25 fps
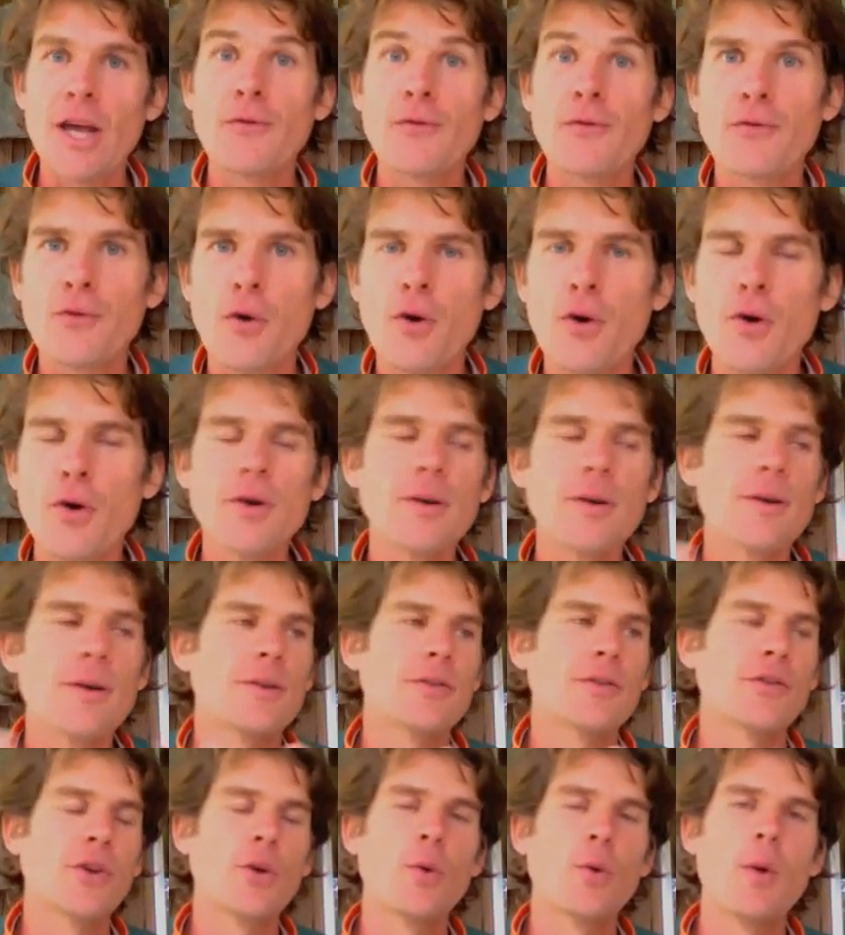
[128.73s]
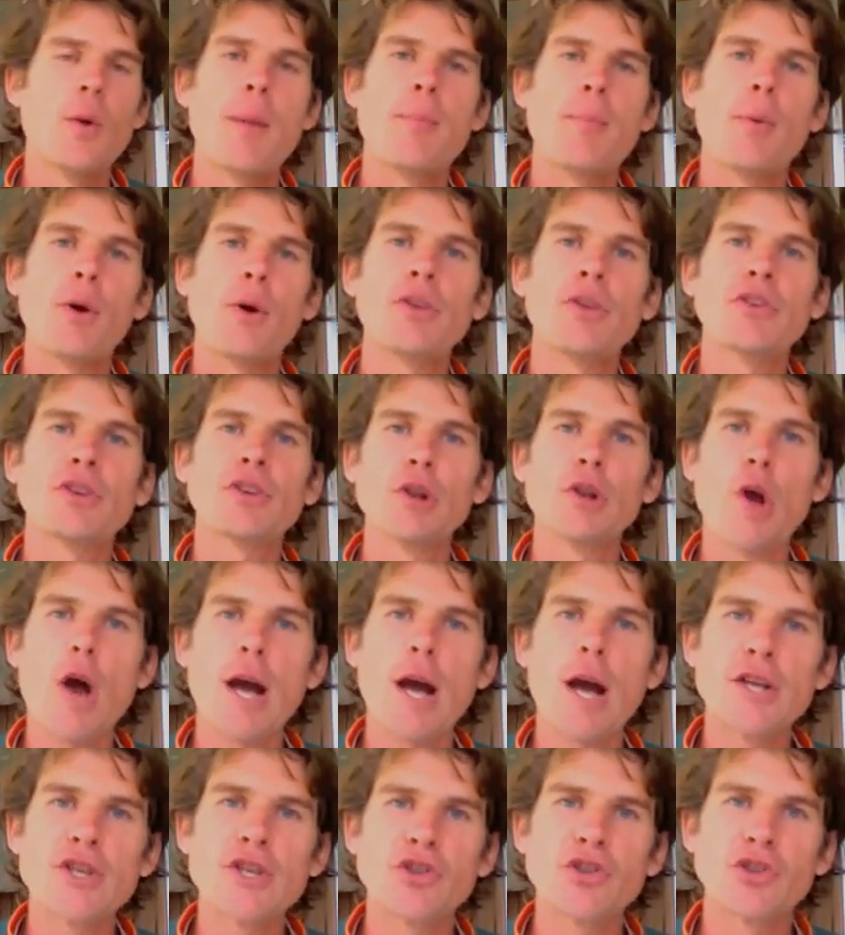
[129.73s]
fruit, so our body's
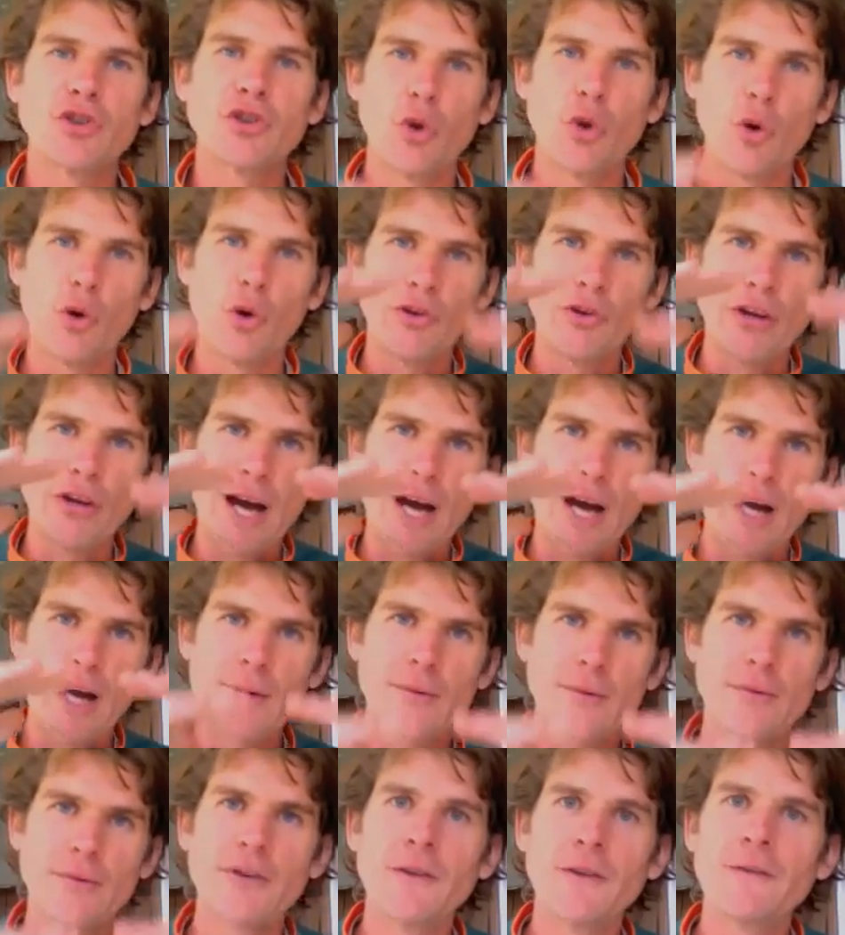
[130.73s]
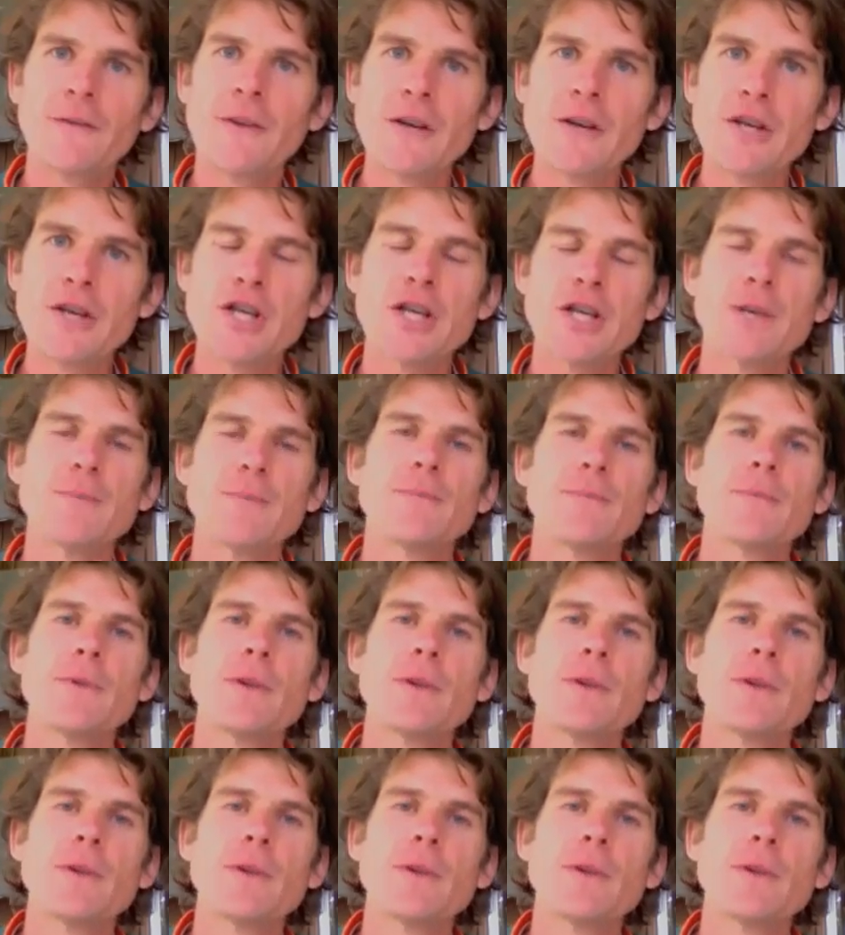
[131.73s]
glycogen stores are deficient.